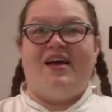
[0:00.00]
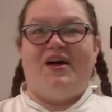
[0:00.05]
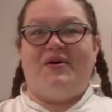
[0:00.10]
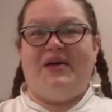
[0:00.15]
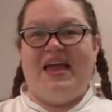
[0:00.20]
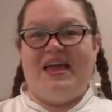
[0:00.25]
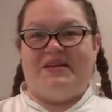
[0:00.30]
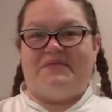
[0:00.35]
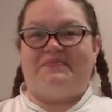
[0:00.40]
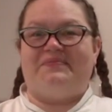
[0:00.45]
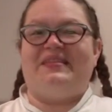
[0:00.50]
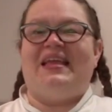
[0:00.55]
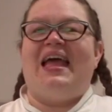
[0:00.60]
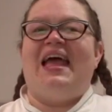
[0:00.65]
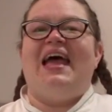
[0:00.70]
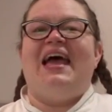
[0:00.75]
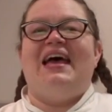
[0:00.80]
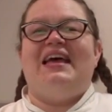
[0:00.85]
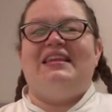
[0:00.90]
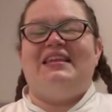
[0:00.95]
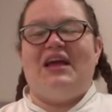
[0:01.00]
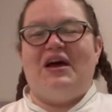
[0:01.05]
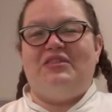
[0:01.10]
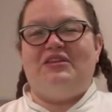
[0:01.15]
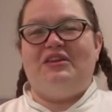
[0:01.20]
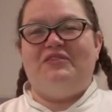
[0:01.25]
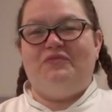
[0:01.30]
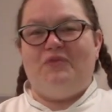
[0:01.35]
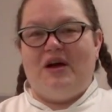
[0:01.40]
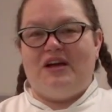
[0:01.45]
Okay, now
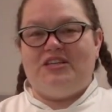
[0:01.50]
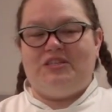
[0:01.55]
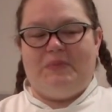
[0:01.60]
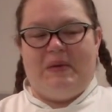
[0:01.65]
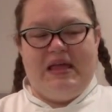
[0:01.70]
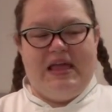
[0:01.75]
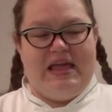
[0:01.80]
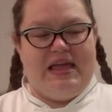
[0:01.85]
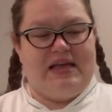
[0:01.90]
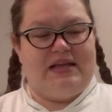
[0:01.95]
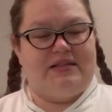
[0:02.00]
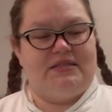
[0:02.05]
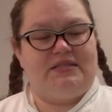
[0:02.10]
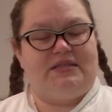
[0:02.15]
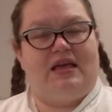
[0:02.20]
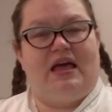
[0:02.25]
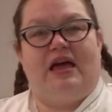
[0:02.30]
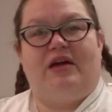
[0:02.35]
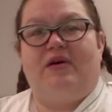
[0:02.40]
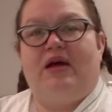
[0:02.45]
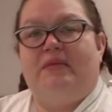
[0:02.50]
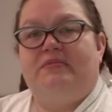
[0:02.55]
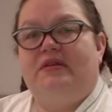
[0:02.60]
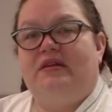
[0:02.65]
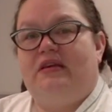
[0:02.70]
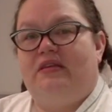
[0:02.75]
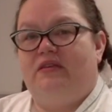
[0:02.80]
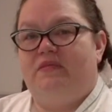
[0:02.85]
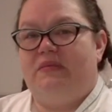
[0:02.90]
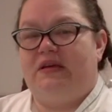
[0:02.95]
that I've washed my hands, I grabbed
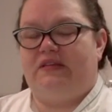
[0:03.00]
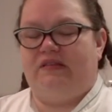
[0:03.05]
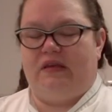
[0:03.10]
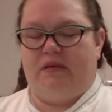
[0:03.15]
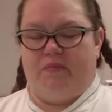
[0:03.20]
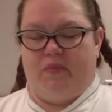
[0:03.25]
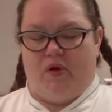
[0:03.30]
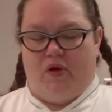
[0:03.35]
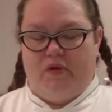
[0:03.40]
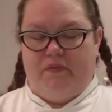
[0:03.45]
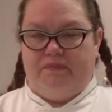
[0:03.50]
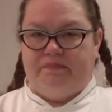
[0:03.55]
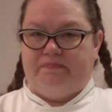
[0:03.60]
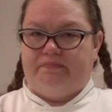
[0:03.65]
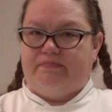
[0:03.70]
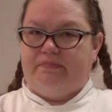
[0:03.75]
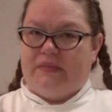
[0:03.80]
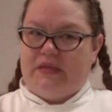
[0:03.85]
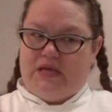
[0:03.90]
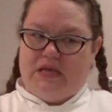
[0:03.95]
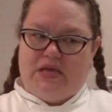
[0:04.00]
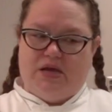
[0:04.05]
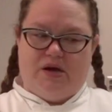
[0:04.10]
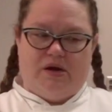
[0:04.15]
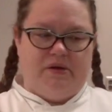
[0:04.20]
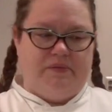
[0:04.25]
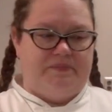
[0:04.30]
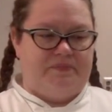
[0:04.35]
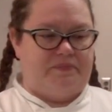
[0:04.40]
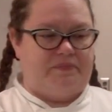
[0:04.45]
another mixing bowl
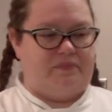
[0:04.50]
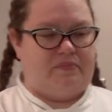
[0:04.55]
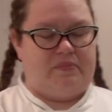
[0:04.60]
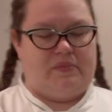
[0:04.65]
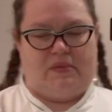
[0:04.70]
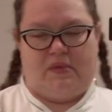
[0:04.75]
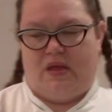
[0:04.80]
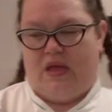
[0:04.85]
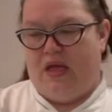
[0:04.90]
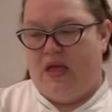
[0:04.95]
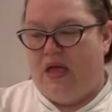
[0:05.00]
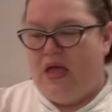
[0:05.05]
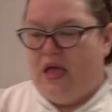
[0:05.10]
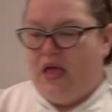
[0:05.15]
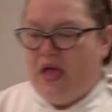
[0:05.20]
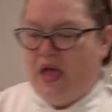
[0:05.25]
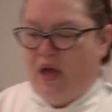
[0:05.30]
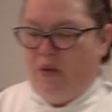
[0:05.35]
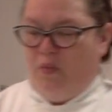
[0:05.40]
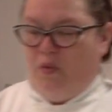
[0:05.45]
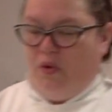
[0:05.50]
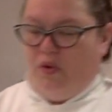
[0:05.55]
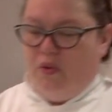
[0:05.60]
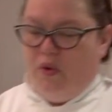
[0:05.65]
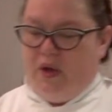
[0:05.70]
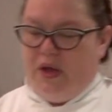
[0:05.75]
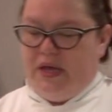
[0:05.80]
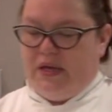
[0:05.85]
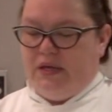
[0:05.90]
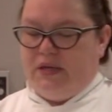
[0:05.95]
here, and we're
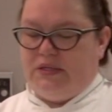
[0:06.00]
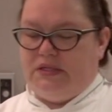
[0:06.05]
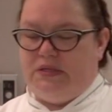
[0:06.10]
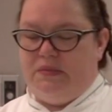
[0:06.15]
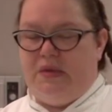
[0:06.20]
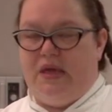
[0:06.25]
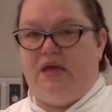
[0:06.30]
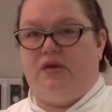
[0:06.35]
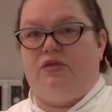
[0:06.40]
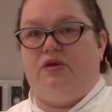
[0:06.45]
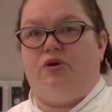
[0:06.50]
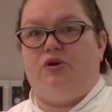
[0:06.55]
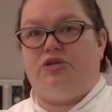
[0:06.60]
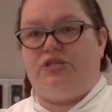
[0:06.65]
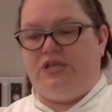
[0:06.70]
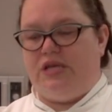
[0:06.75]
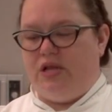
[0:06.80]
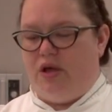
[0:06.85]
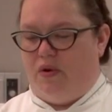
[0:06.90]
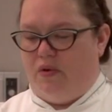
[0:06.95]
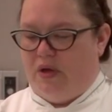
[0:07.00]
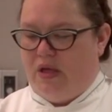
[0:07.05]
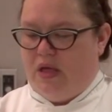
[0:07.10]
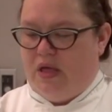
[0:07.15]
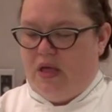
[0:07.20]
going to make the curtido.